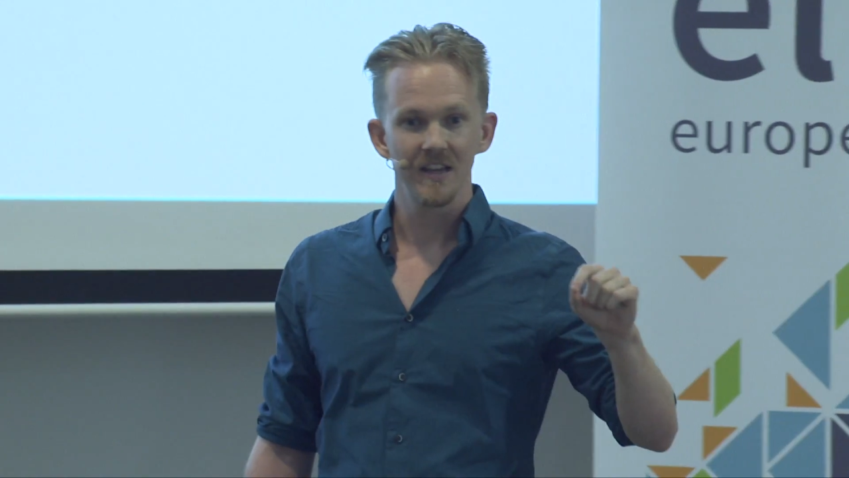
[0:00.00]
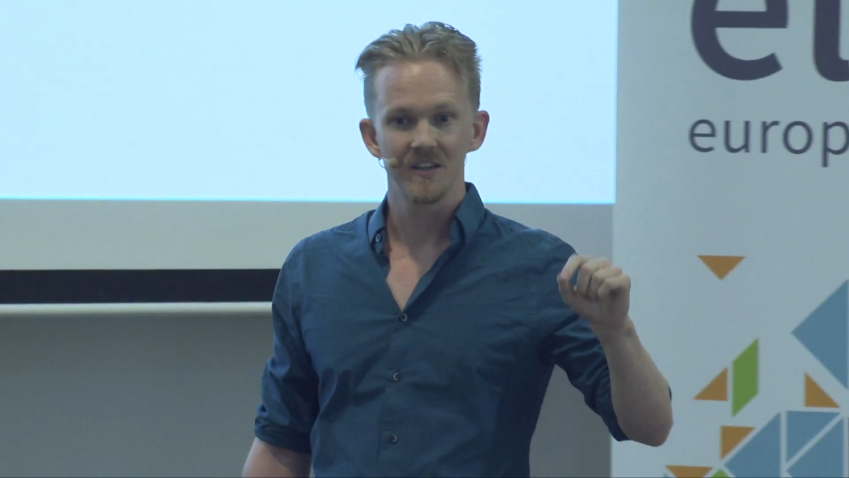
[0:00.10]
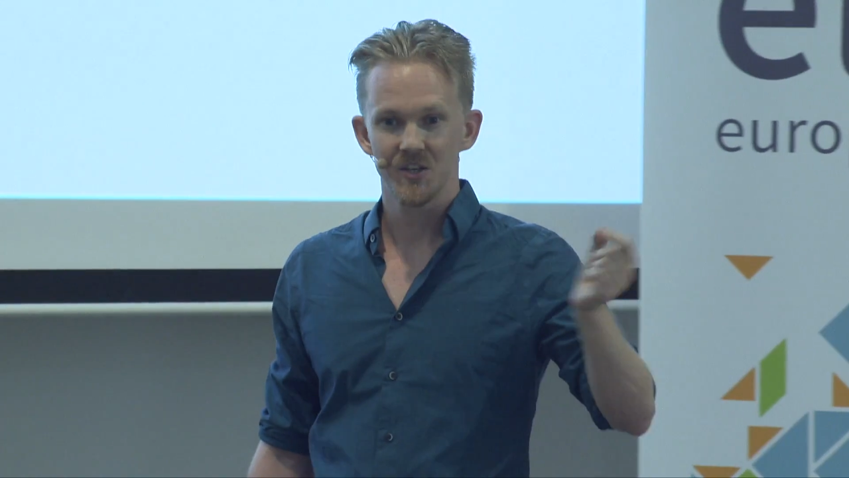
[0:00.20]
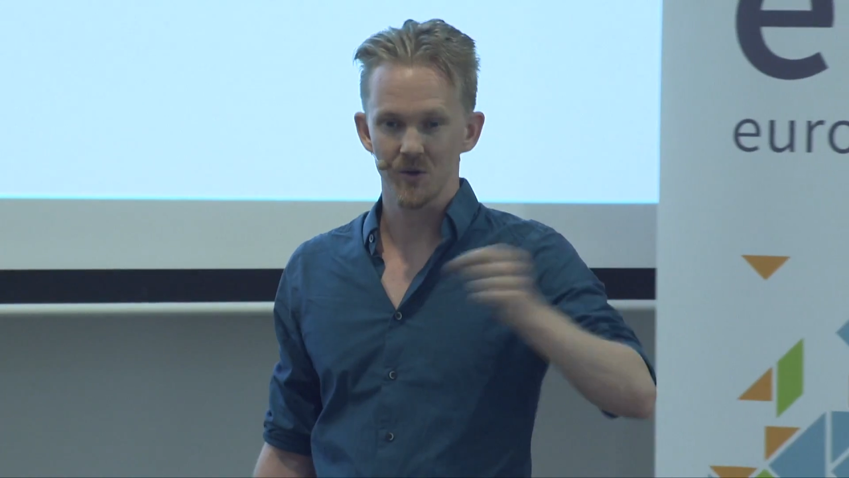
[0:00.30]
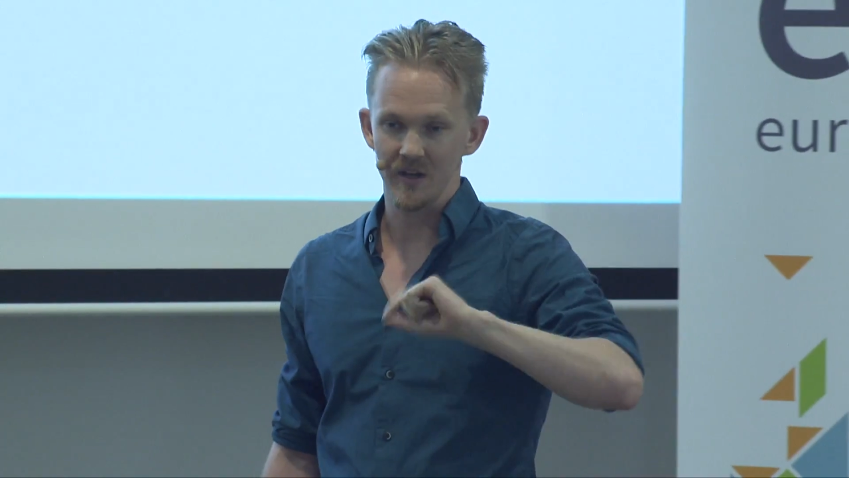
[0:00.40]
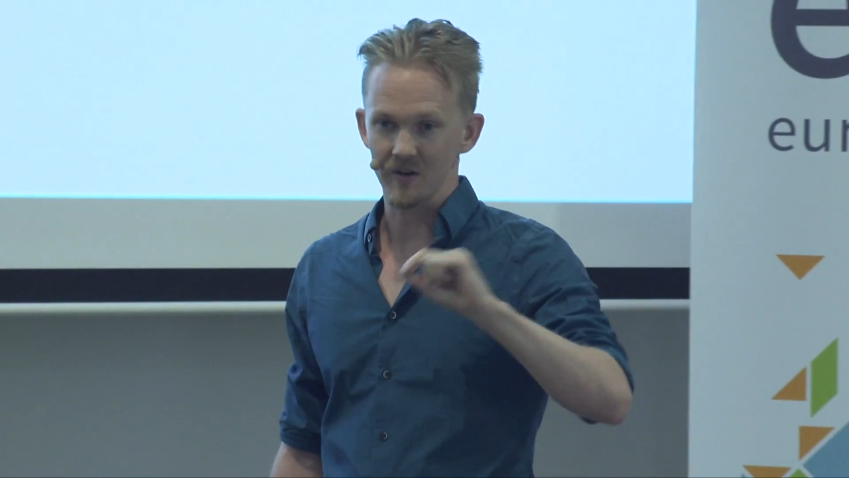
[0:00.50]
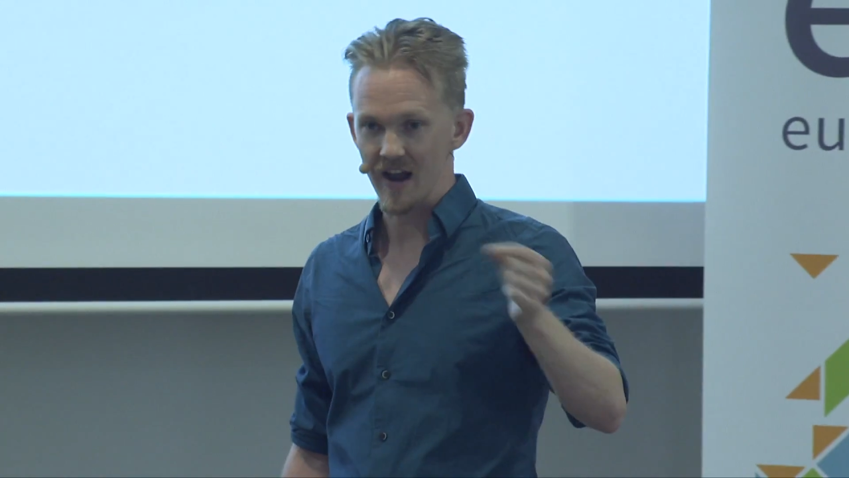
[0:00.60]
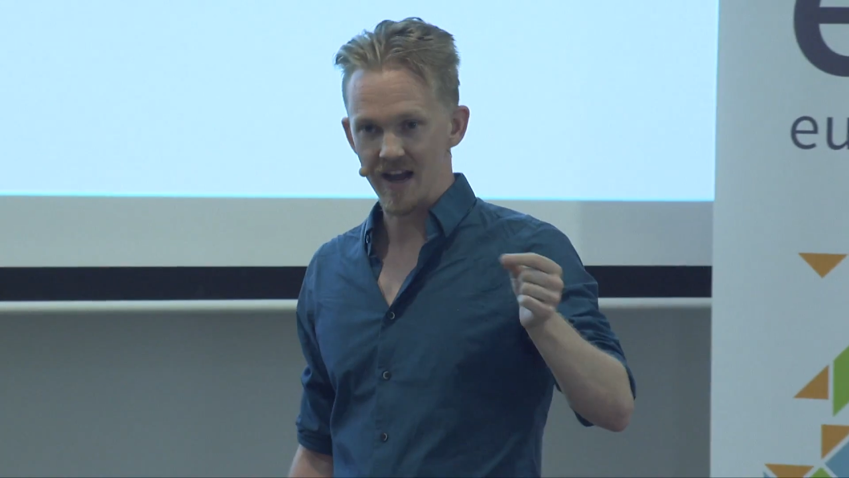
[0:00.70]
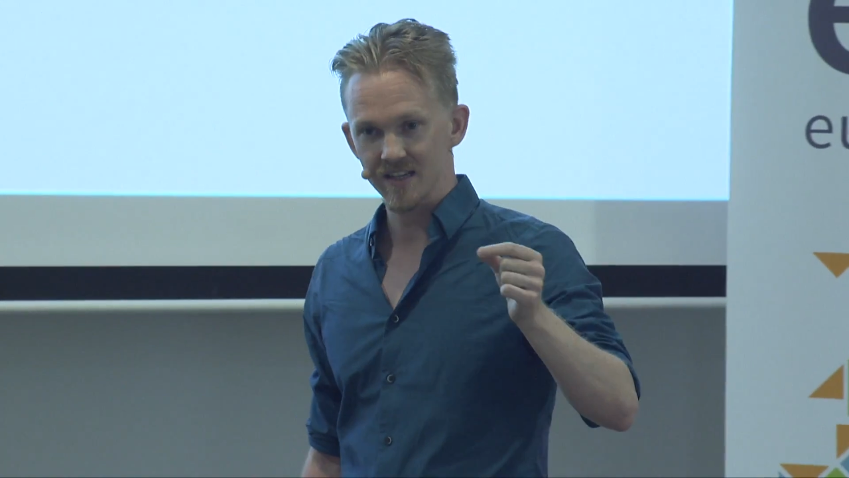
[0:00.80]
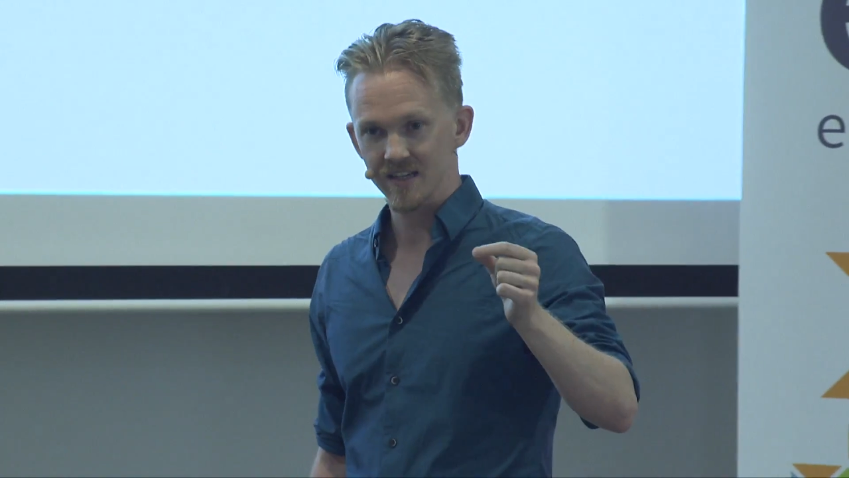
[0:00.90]
to
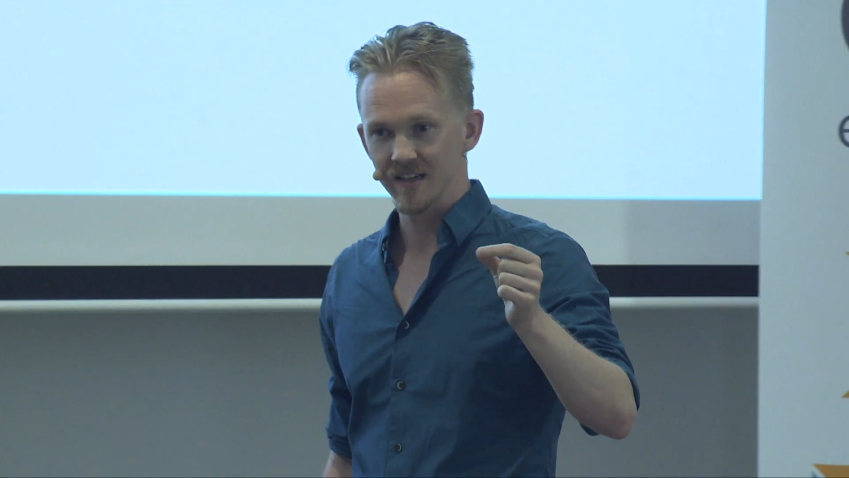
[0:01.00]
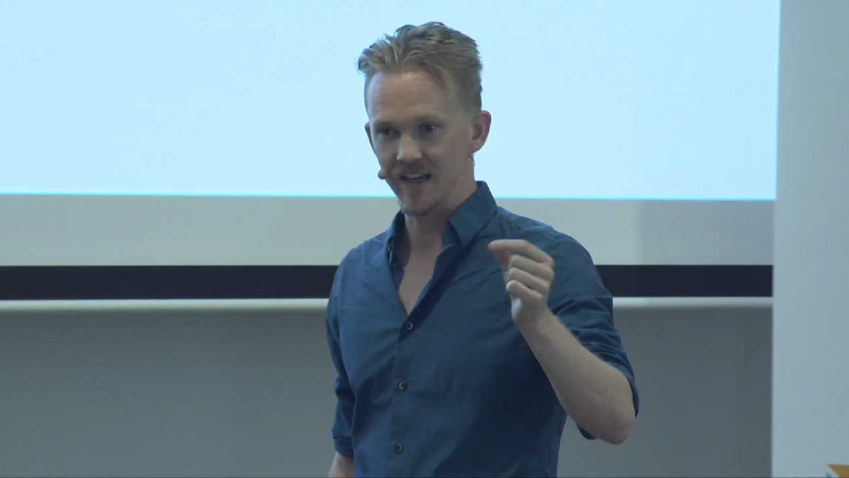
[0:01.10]
interact